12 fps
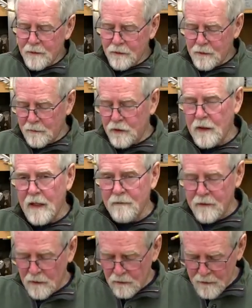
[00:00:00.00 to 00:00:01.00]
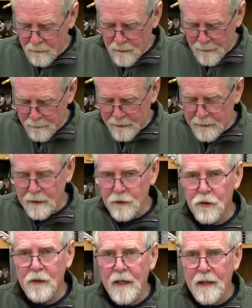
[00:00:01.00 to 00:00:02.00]
is the shaving will come up and get
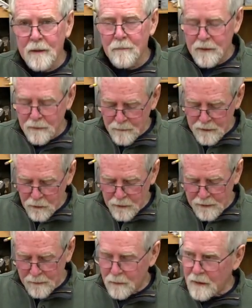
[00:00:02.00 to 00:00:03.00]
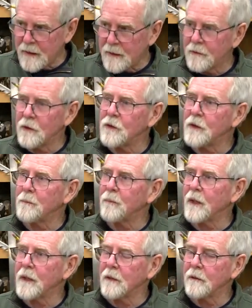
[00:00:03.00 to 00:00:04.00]
jammed in between the blade and the chip
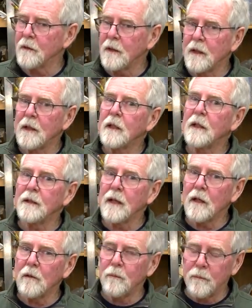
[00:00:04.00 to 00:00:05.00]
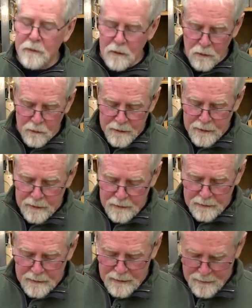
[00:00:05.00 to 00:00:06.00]
breaker. And that'll, you know,
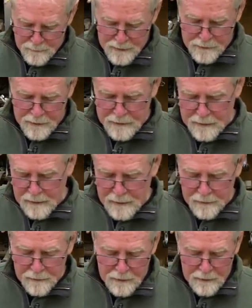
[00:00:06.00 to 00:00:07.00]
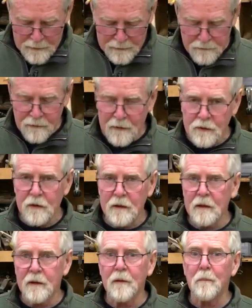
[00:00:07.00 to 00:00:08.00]
inhibit the
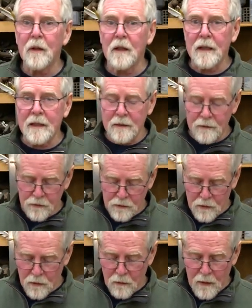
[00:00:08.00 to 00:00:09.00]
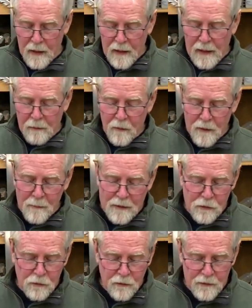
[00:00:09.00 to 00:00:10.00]
functioning of the plane. So I want to
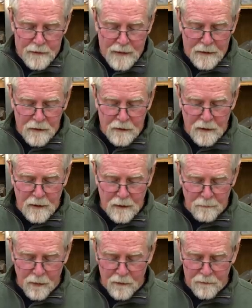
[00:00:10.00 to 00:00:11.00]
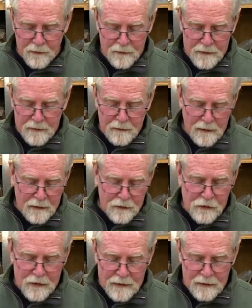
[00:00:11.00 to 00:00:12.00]
make sure that that's perfectly
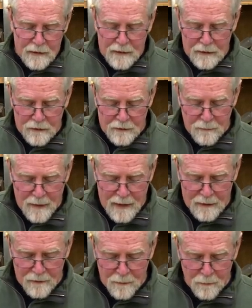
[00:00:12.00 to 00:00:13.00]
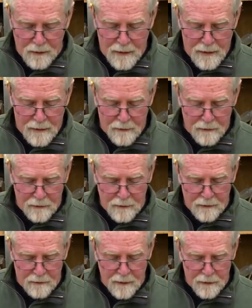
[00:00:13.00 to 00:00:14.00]
seated against the back of the blade.
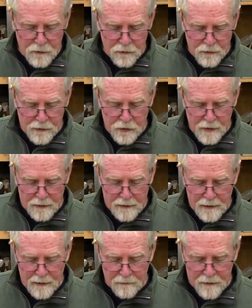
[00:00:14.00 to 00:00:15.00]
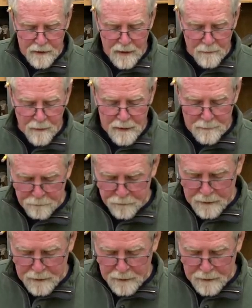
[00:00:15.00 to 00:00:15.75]
And I usually check that every time I